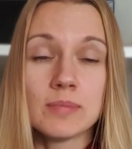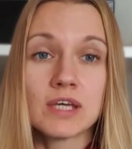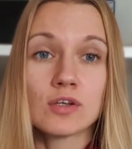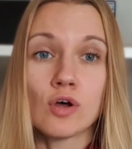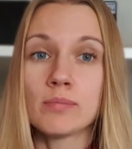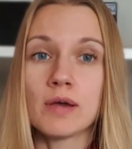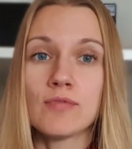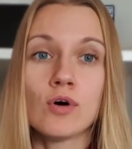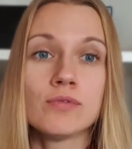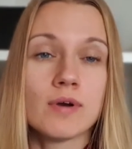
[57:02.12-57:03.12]
it on my
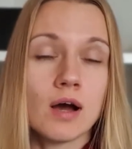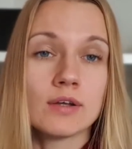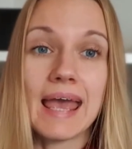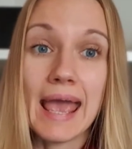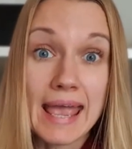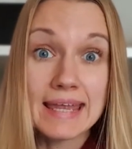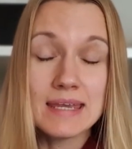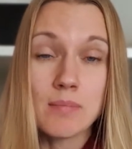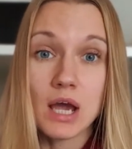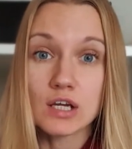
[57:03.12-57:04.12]
phone without any
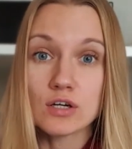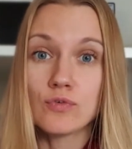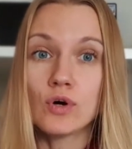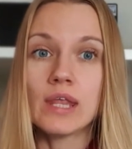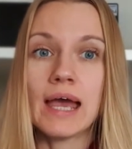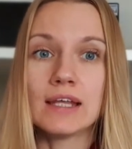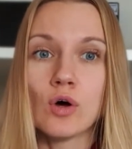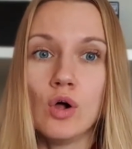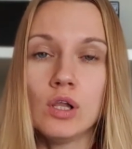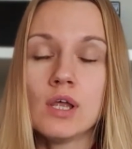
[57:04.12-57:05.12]
microphone at
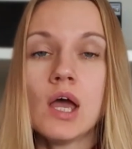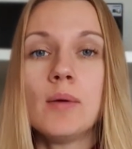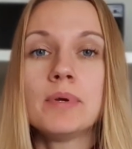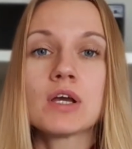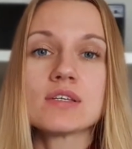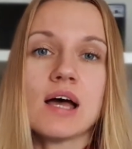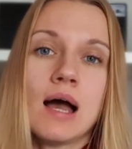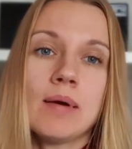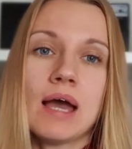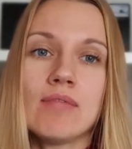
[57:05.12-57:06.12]
all, because
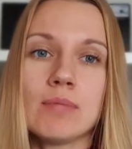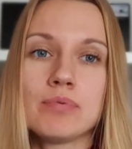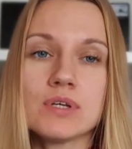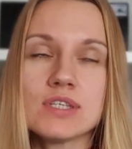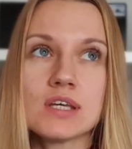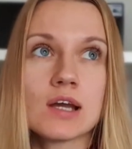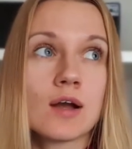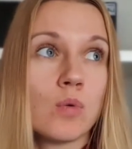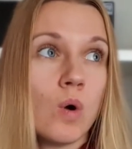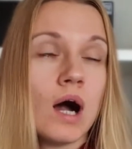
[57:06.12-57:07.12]
I have a pretty
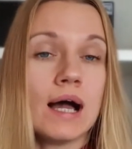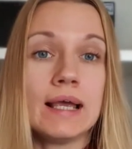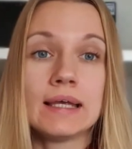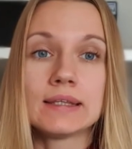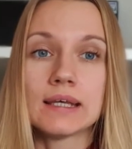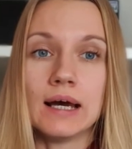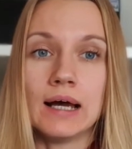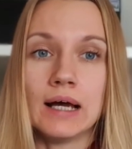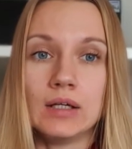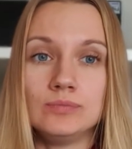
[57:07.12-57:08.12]
quiet
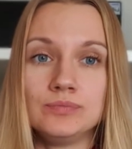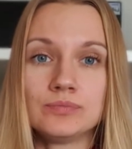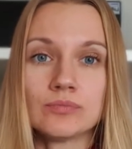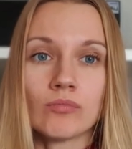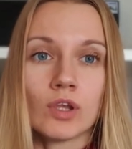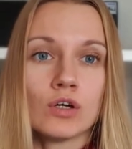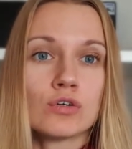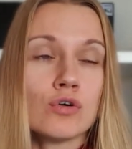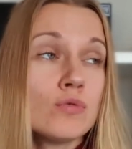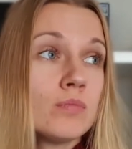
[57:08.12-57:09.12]

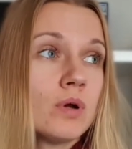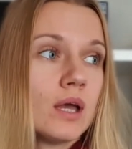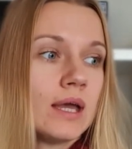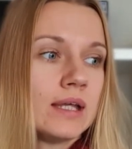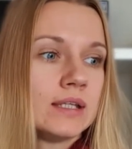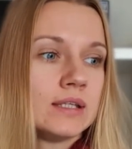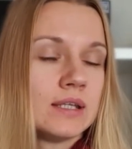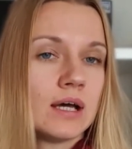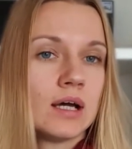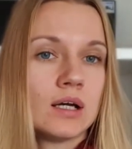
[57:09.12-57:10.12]
room, and
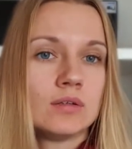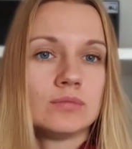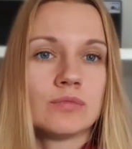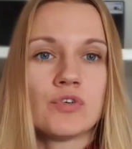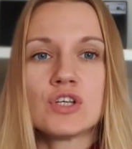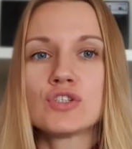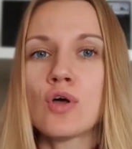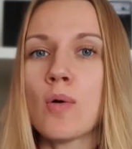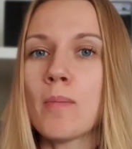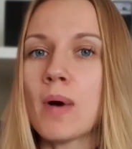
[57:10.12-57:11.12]
there is
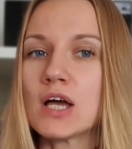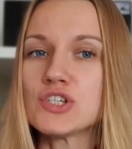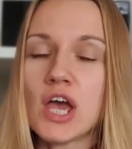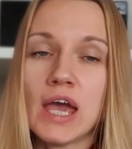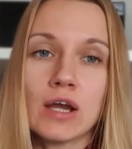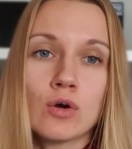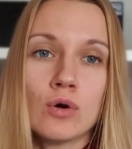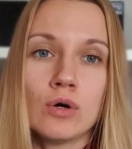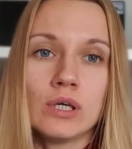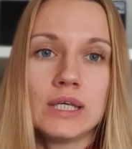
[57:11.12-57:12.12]
not much
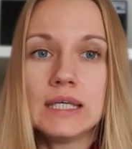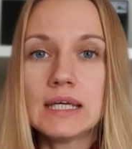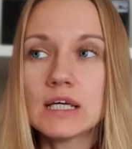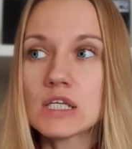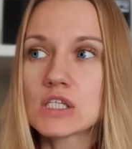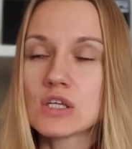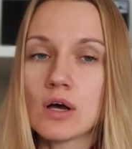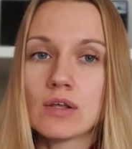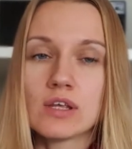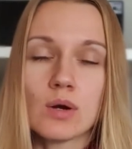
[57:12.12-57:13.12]
echo here,
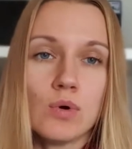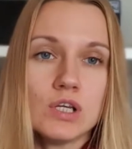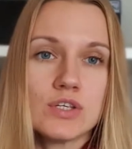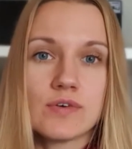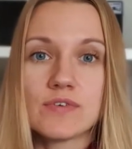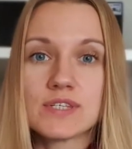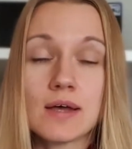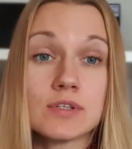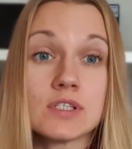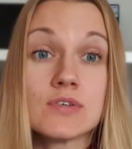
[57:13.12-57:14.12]
so the quality of the
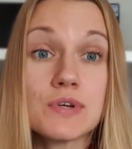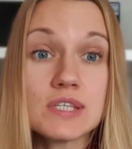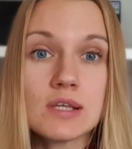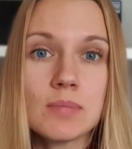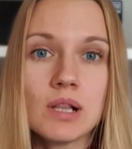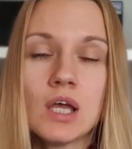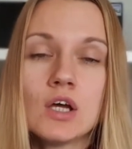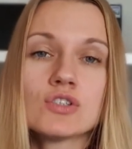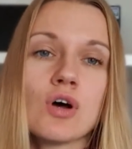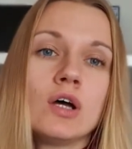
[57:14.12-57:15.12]
sound is reasonable,
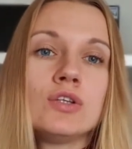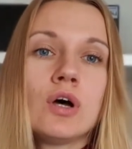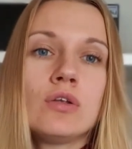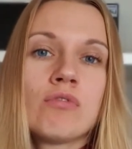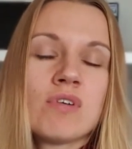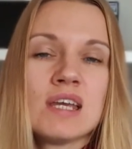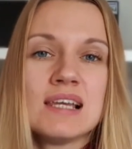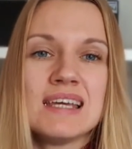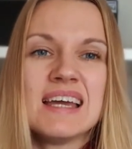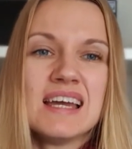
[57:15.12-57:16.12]
so I don't
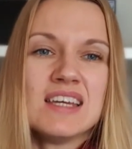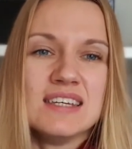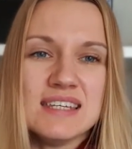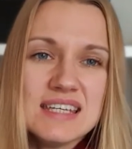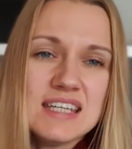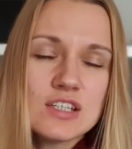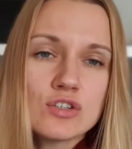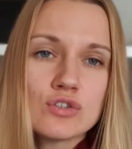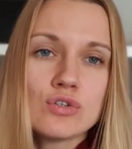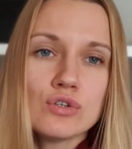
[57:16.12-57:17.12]
really need
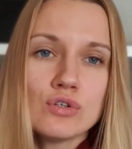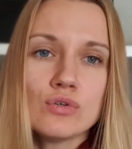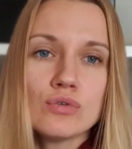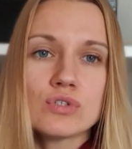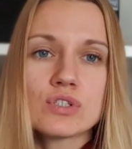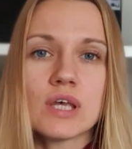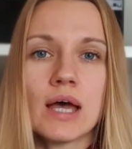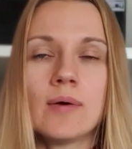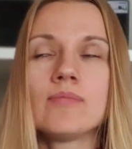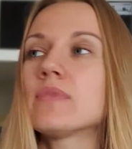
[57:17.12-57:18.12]
to use
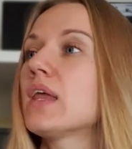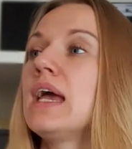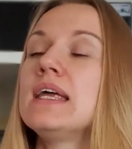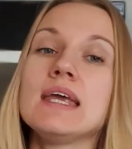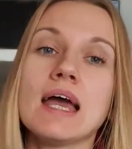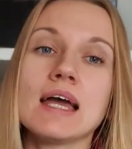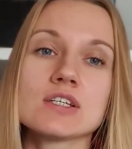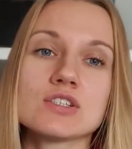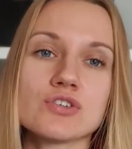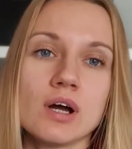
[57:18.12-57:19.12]
any
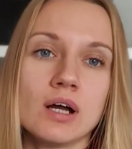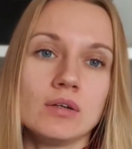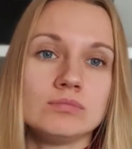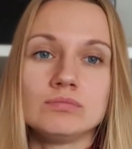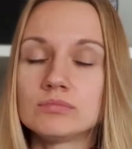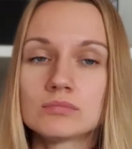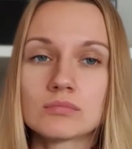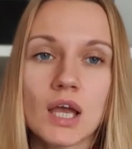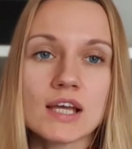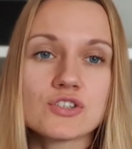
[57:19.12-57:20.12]
extra
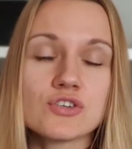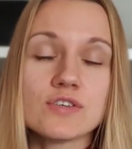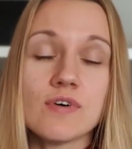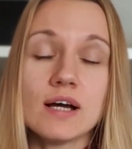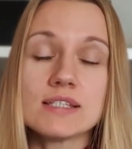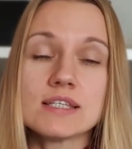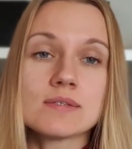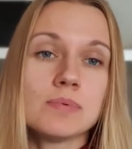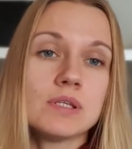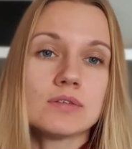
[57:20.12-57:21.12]
devices,
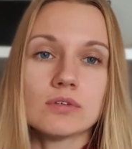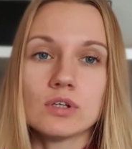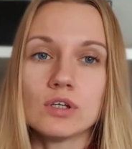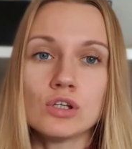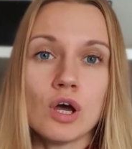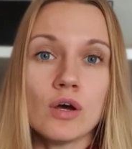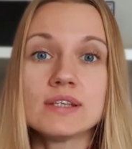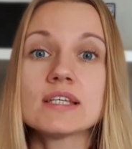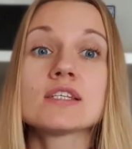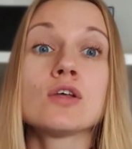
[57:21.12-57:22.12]
but it
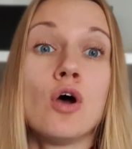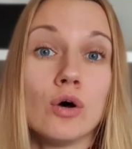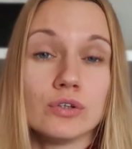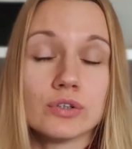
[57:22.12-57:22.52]
doesn't hurt.